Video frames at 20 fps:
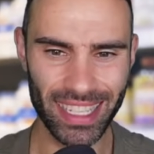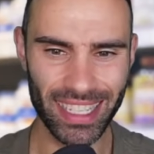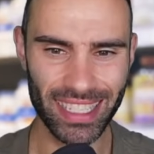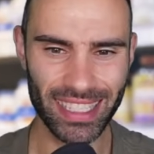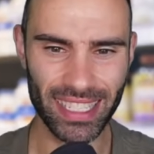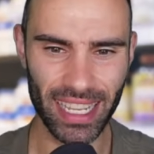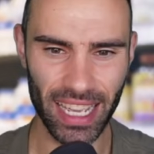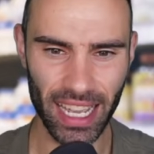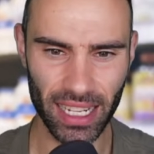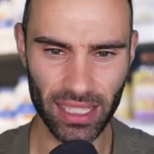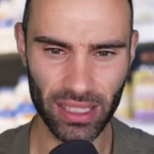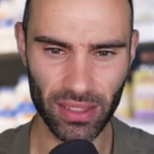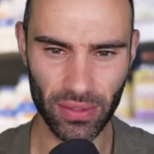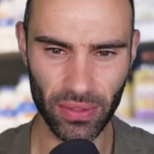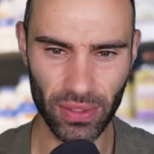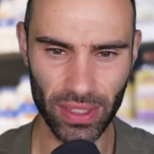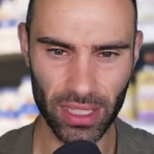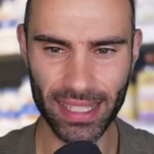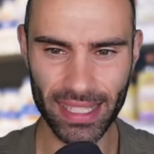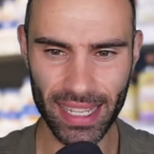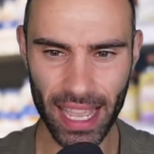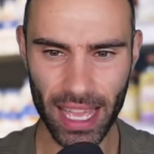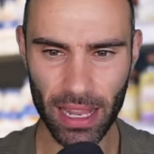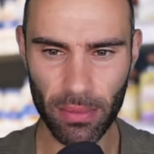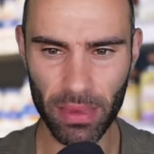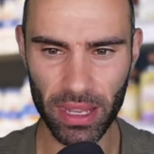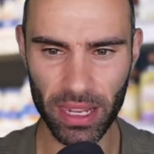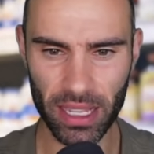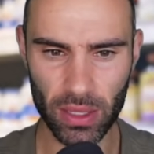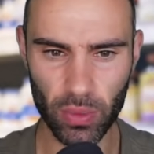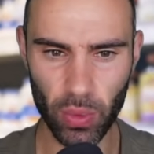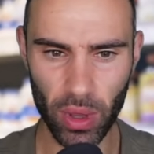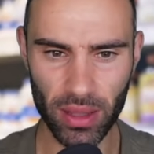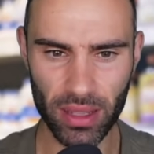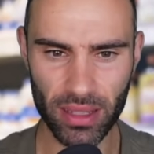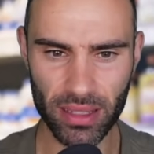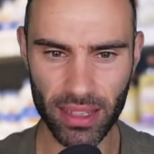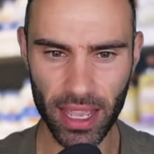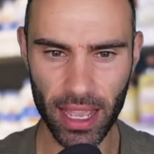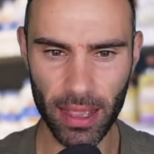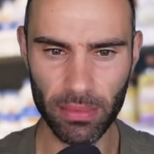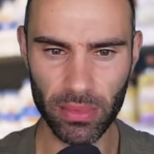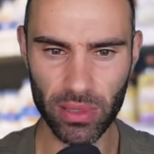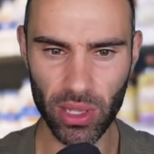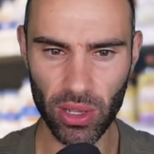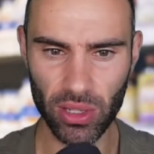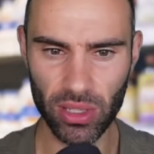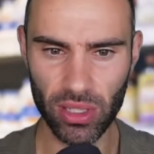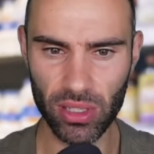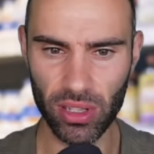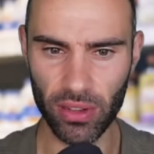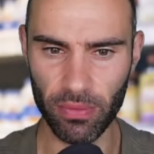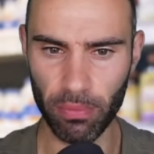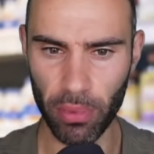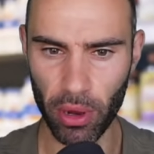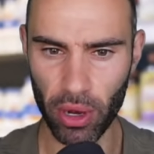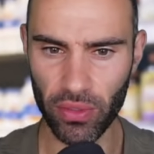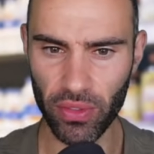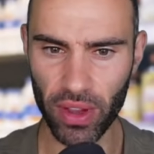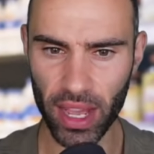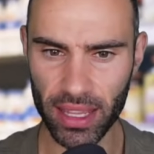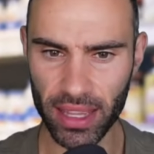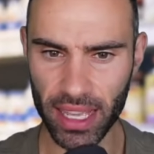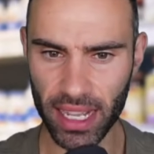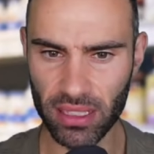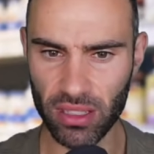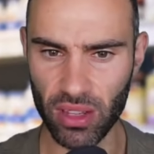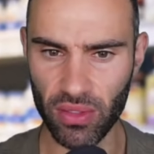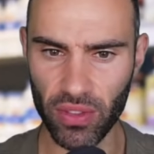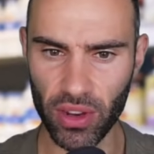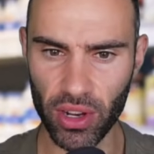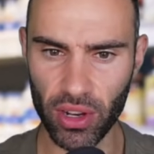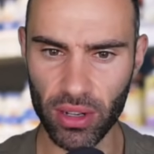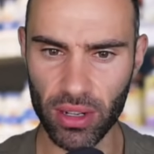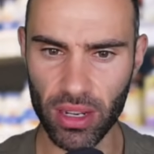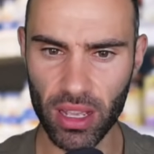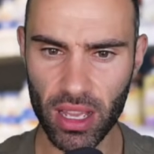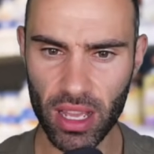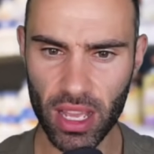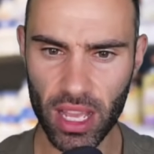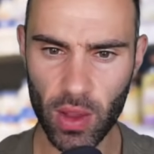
intact for ten minutes while the same dosage of bovine lactoferrin